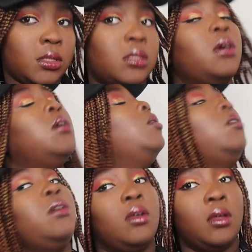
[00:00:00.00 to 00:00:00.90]
So,
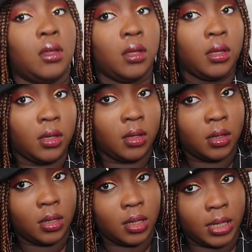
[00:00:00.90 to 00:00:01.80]

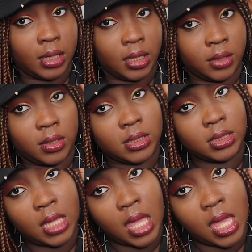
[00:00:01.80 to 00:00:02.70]
yeah,
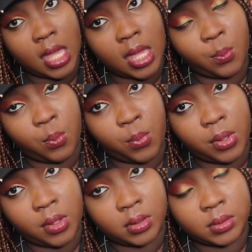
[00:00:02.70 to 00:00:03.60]
this cap,
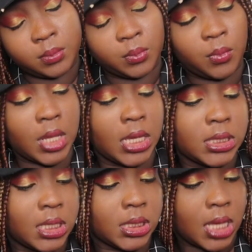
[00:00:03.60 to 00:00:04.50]

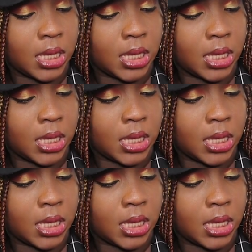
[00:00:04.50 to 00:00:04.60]
it says